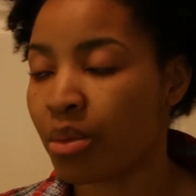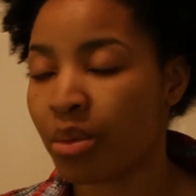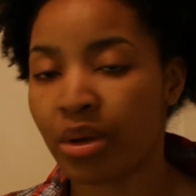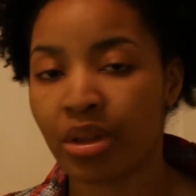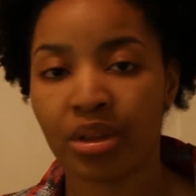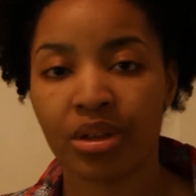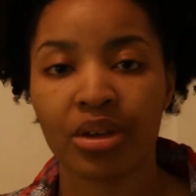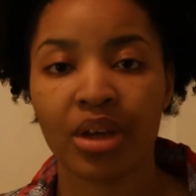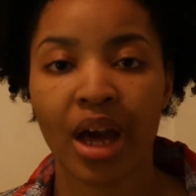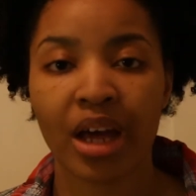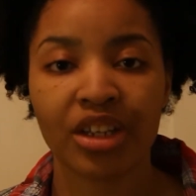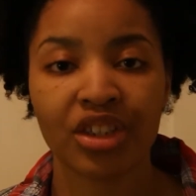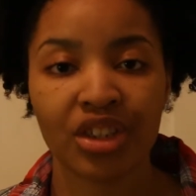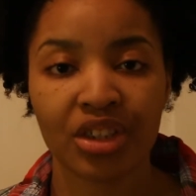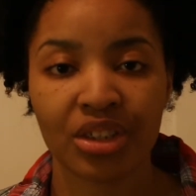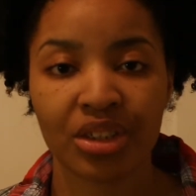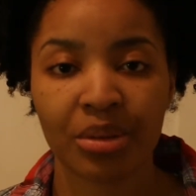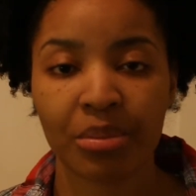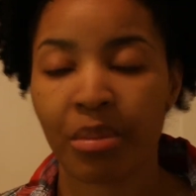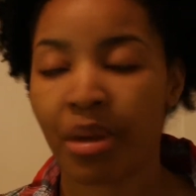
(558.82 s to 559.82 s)
whether you got
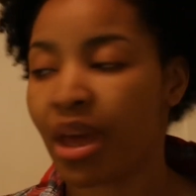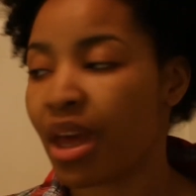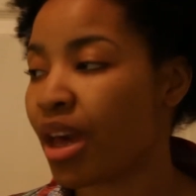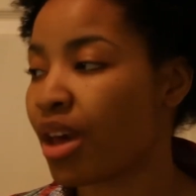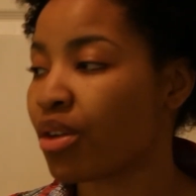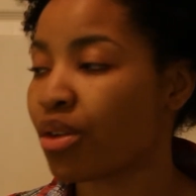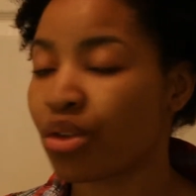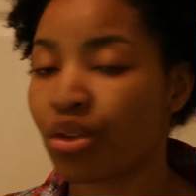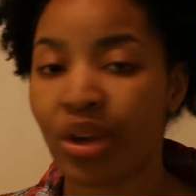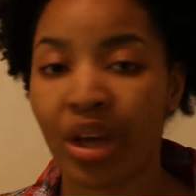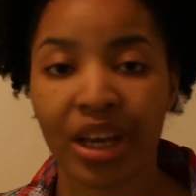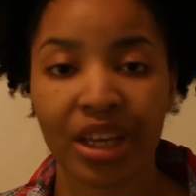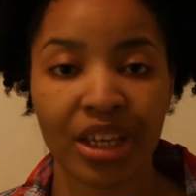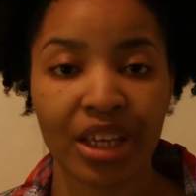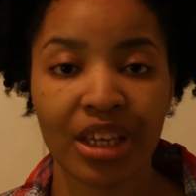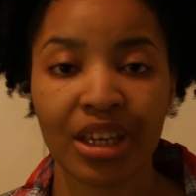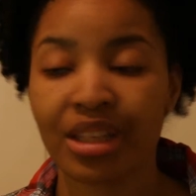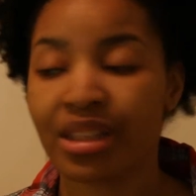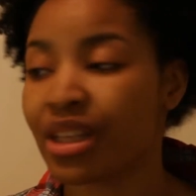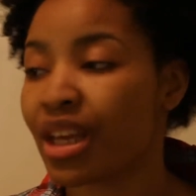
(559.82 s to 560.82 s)
just your man or you got
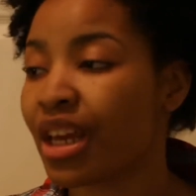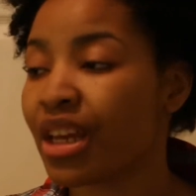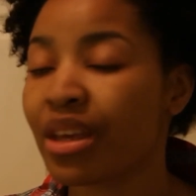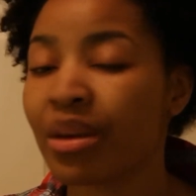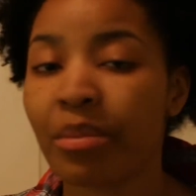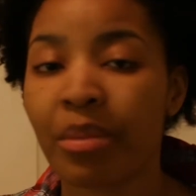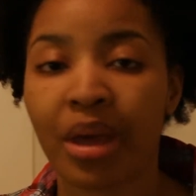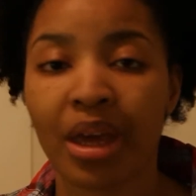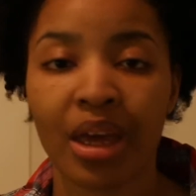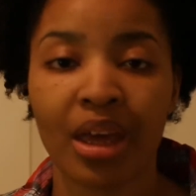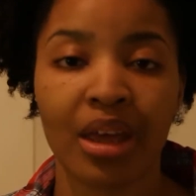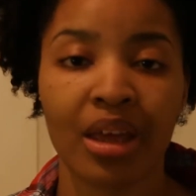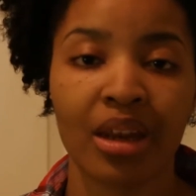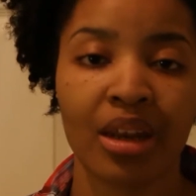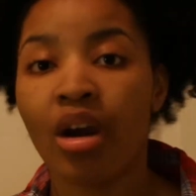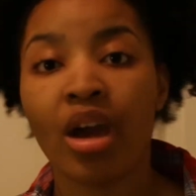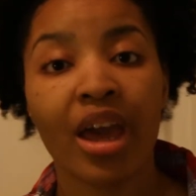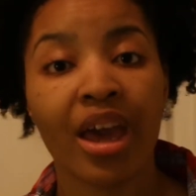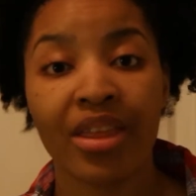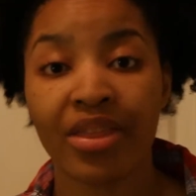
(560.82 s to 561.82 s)
kids and your man,
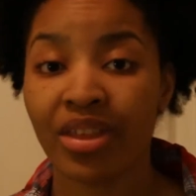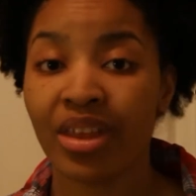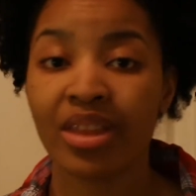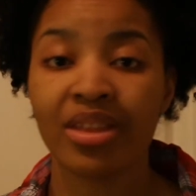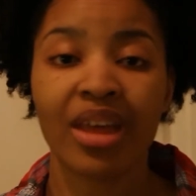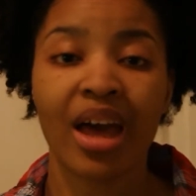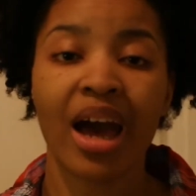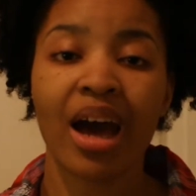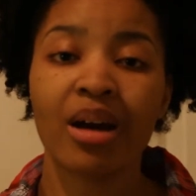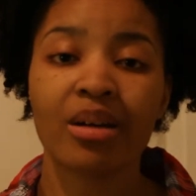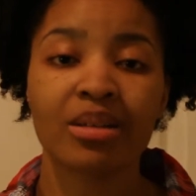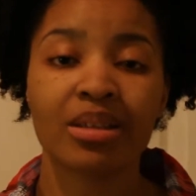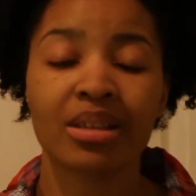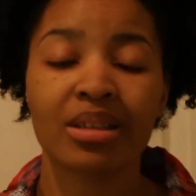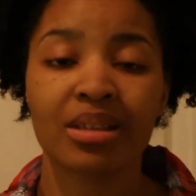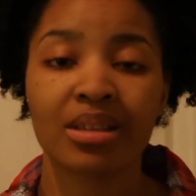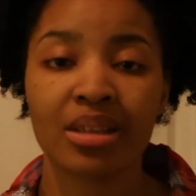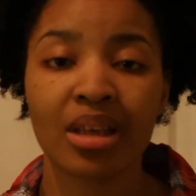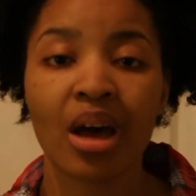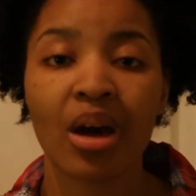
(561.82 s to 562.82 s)
and then the house
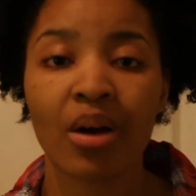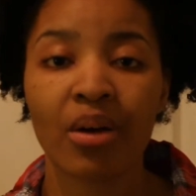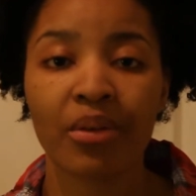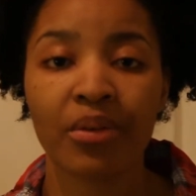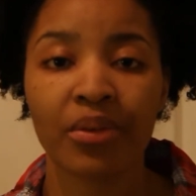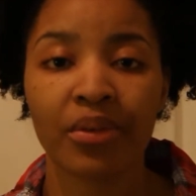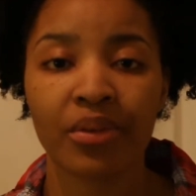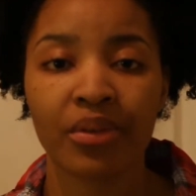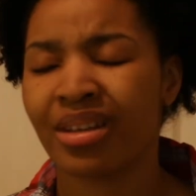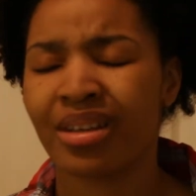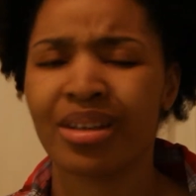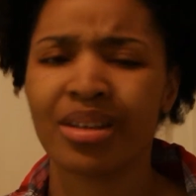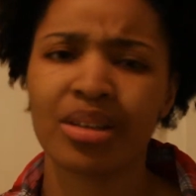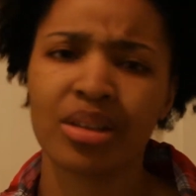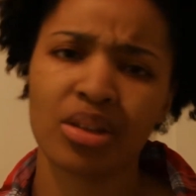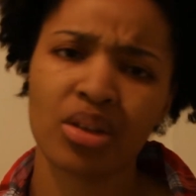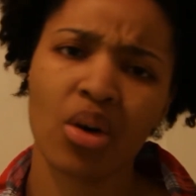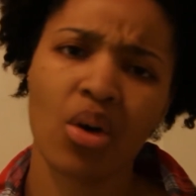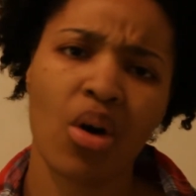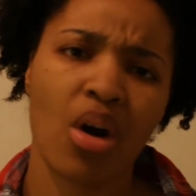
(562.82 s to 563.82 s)
itself,
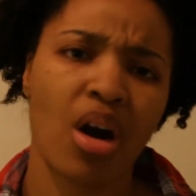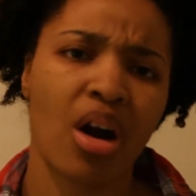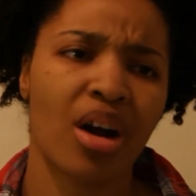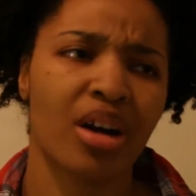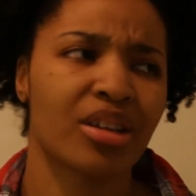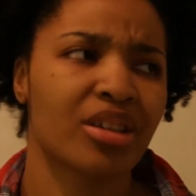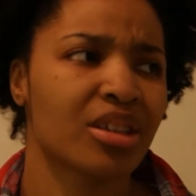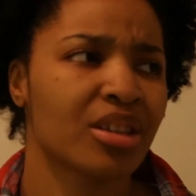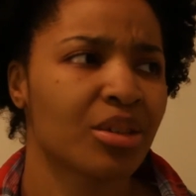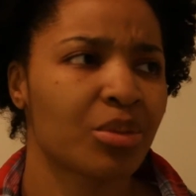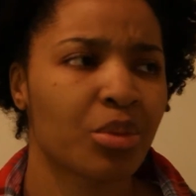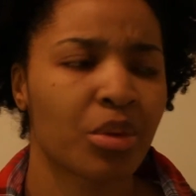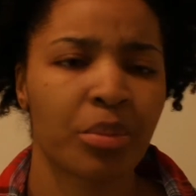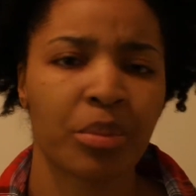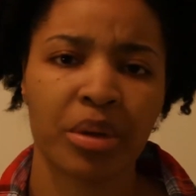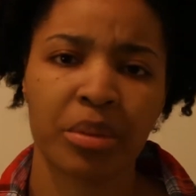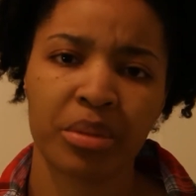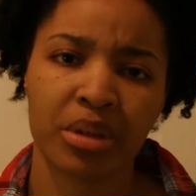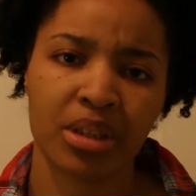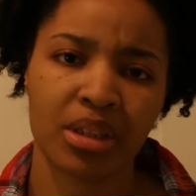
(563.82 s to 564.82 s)
it's so hard to
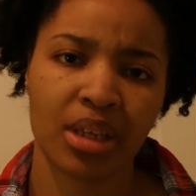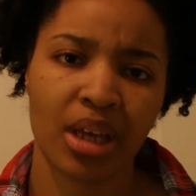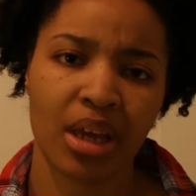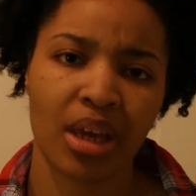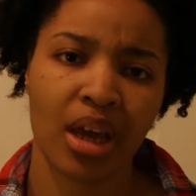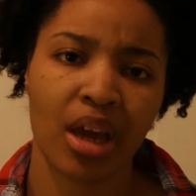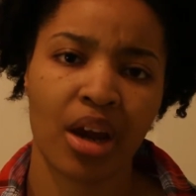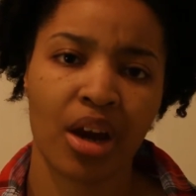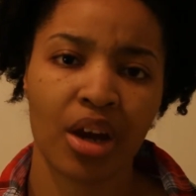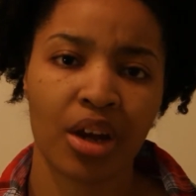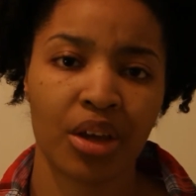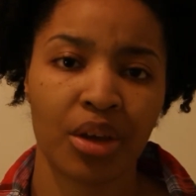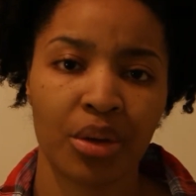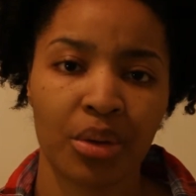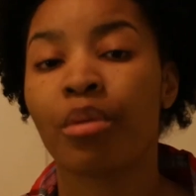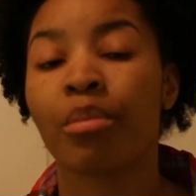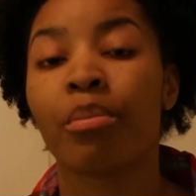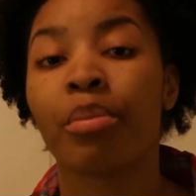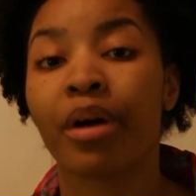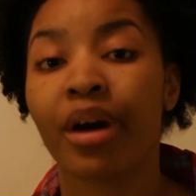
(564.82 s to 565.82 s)
remember to take care of
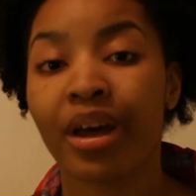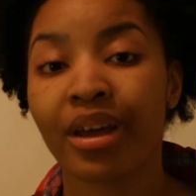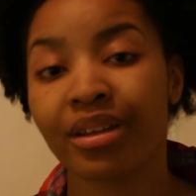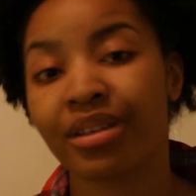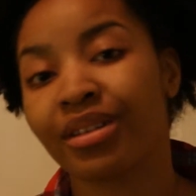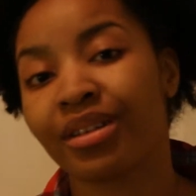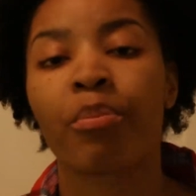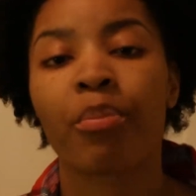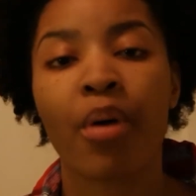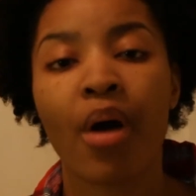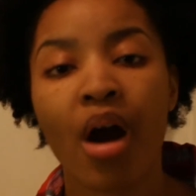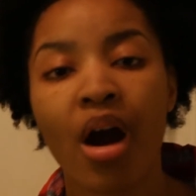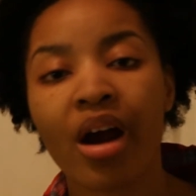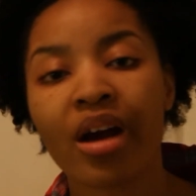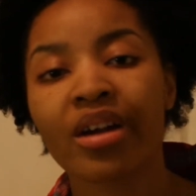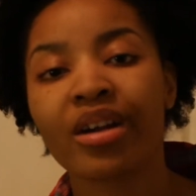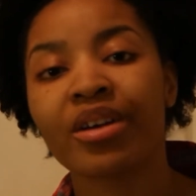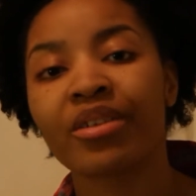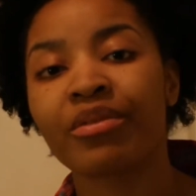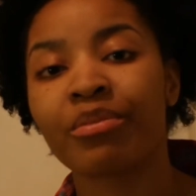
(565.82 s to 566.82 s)
you. But
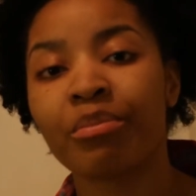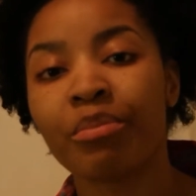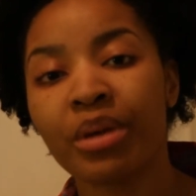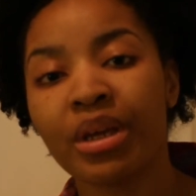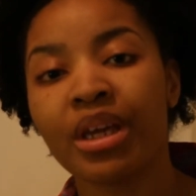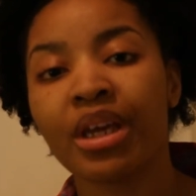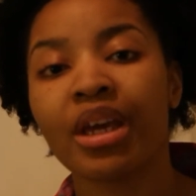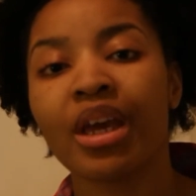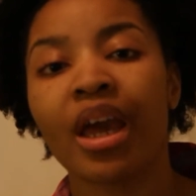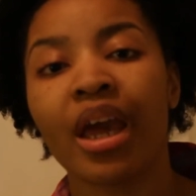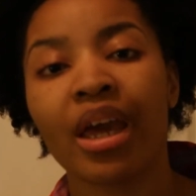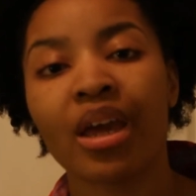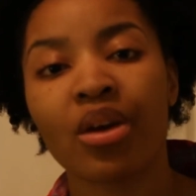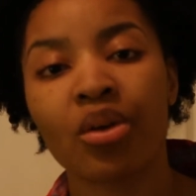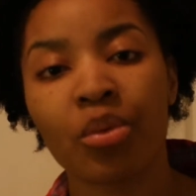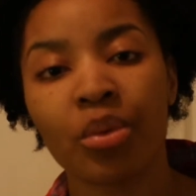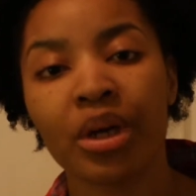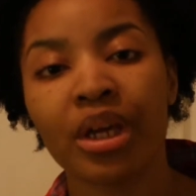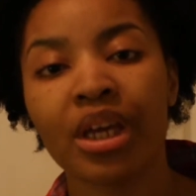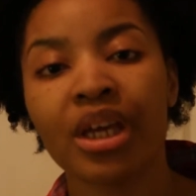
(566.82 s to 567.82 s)
part of being a
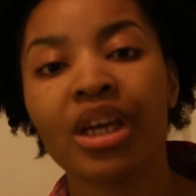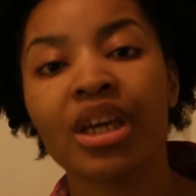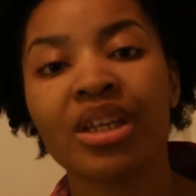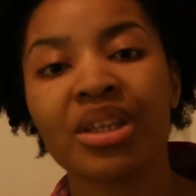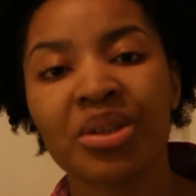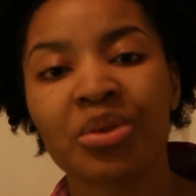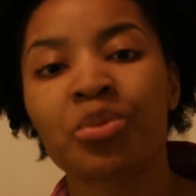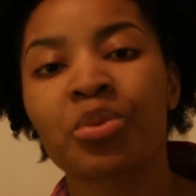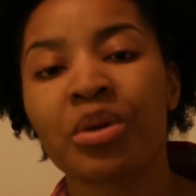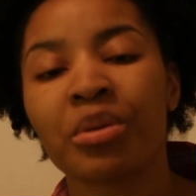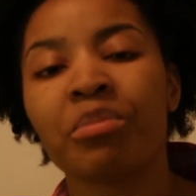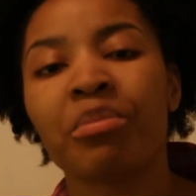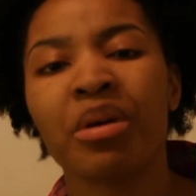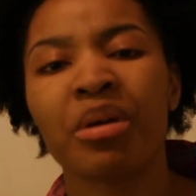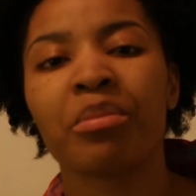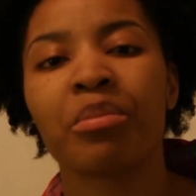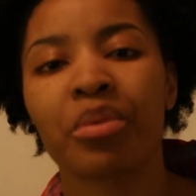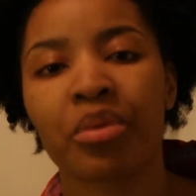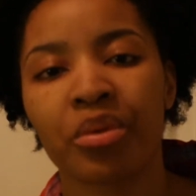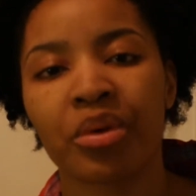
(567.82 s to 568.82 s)
queen is
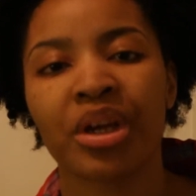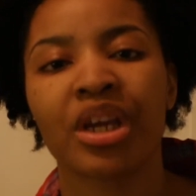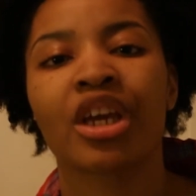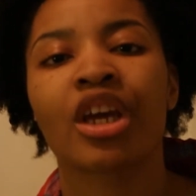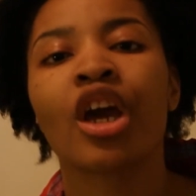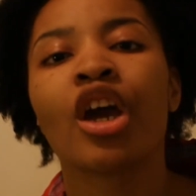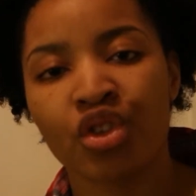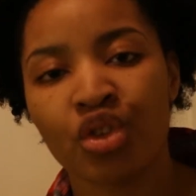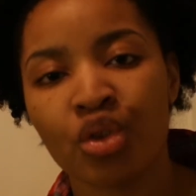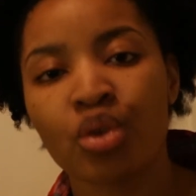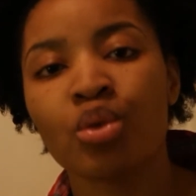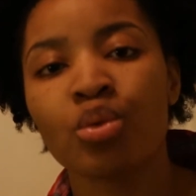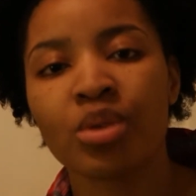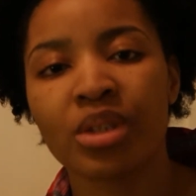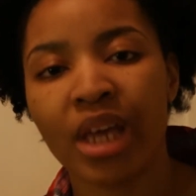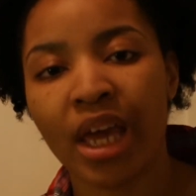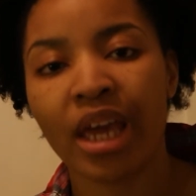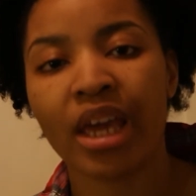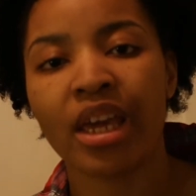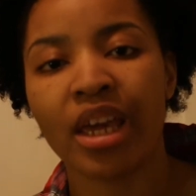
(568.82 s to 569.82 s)
remembering to
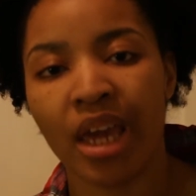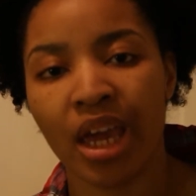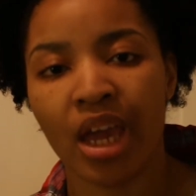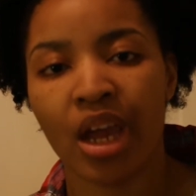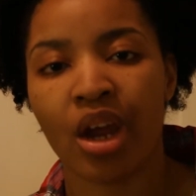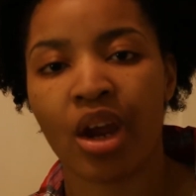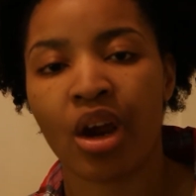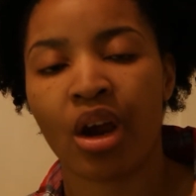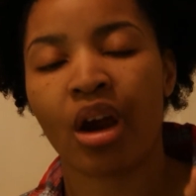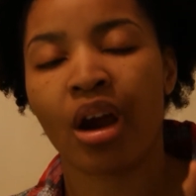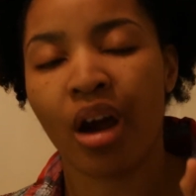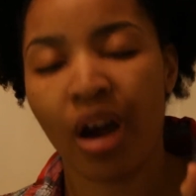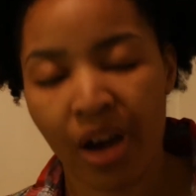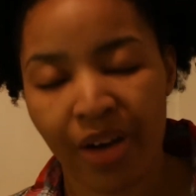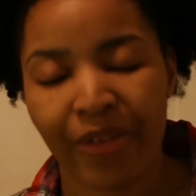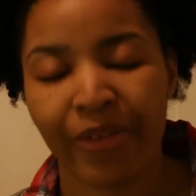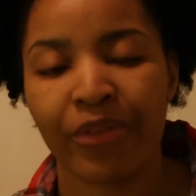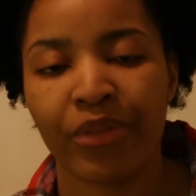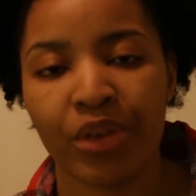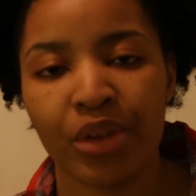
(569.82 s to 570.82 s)
take care
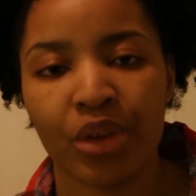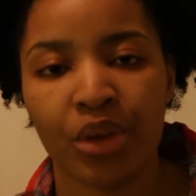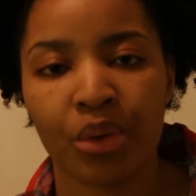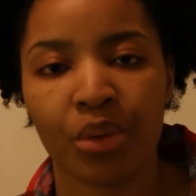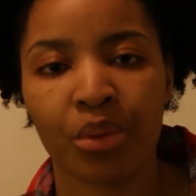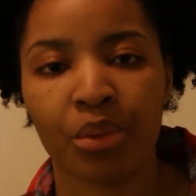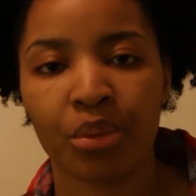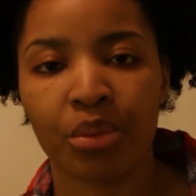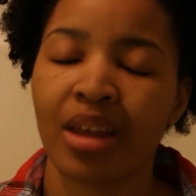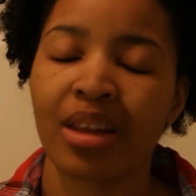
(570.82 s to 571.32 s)
of you.